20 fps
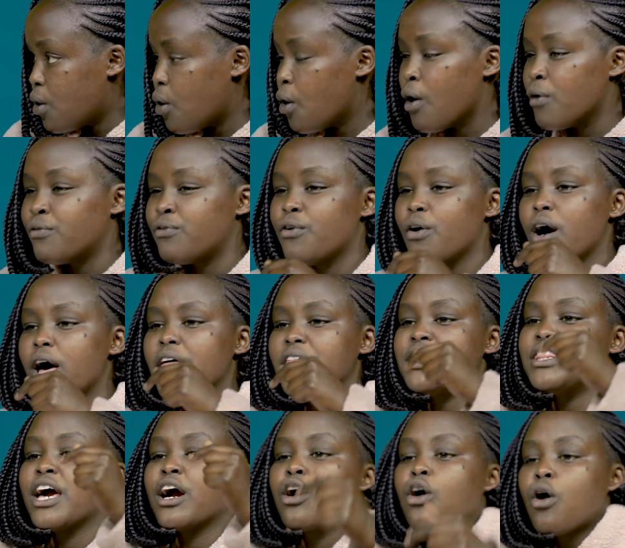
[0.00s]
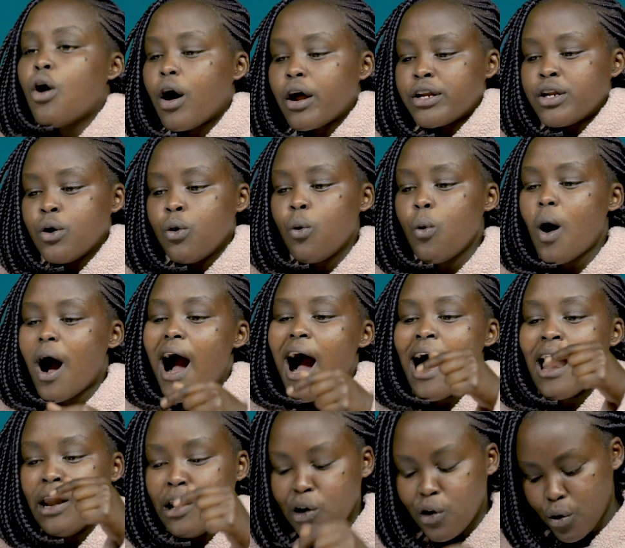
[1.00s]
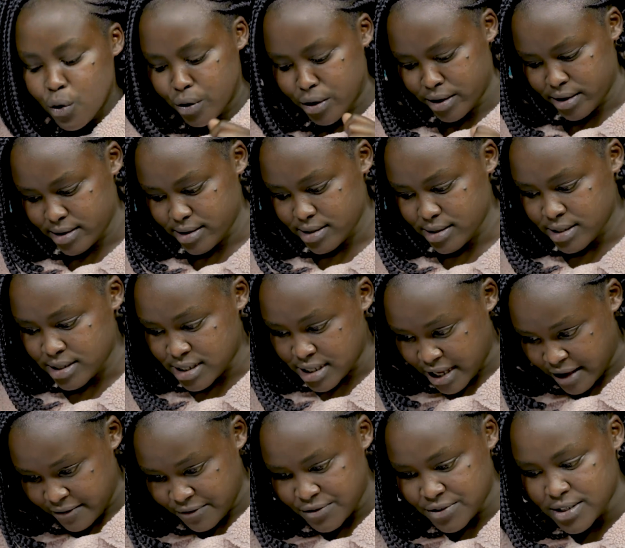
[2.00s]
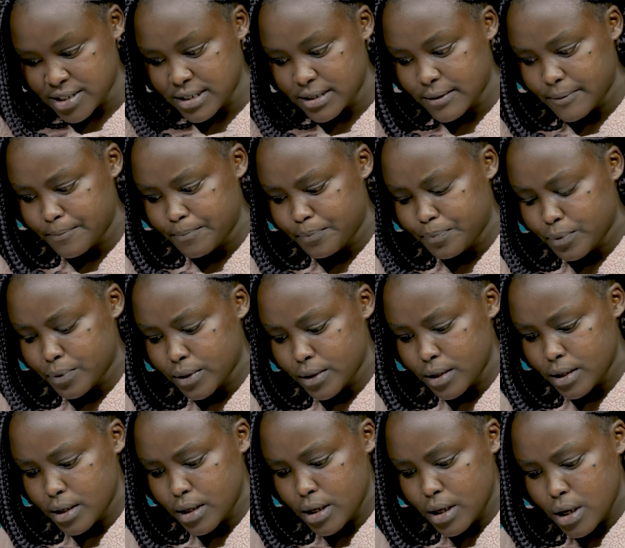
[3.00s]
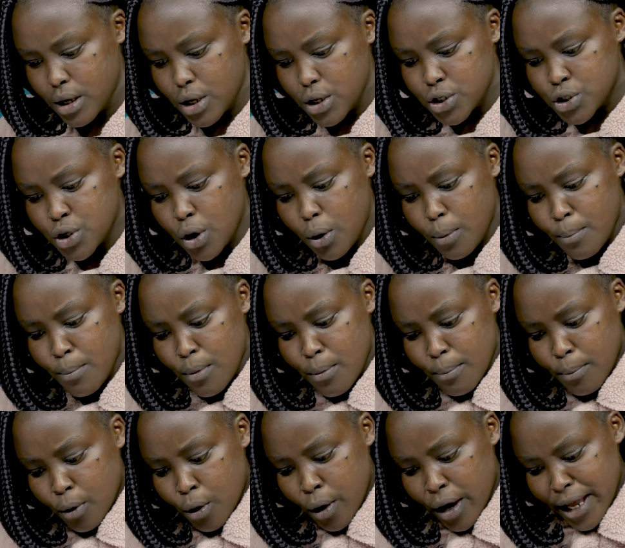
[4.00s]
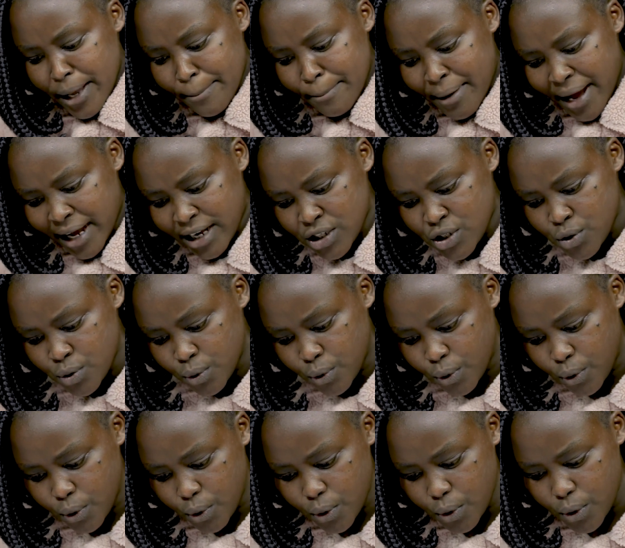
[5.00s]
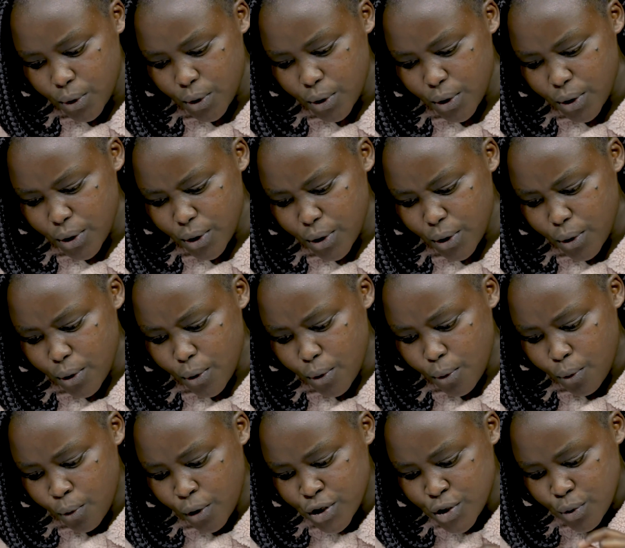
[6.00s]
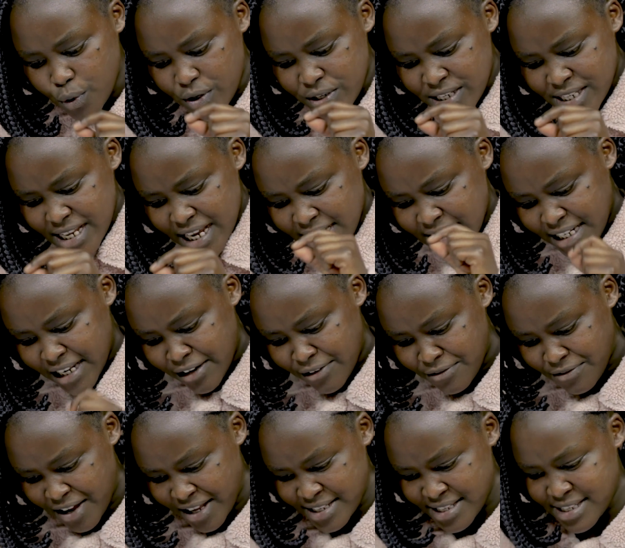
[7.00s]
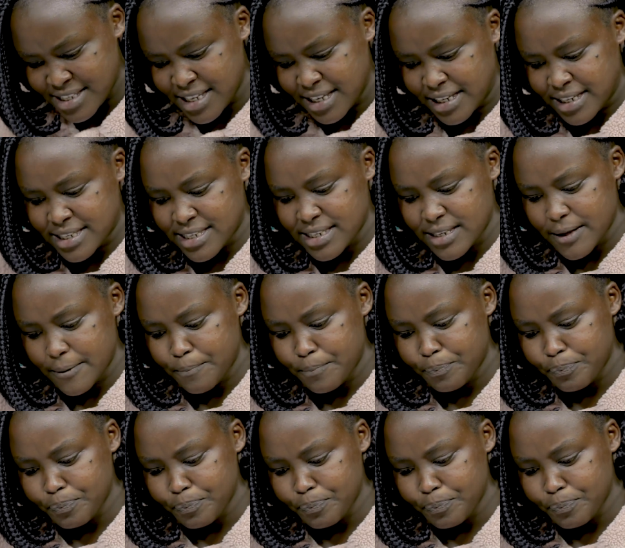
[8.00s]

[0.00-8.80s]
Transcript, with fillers: of the God who alone mm. saves. Mm. So, m- going back to what was said in verse 6 mm.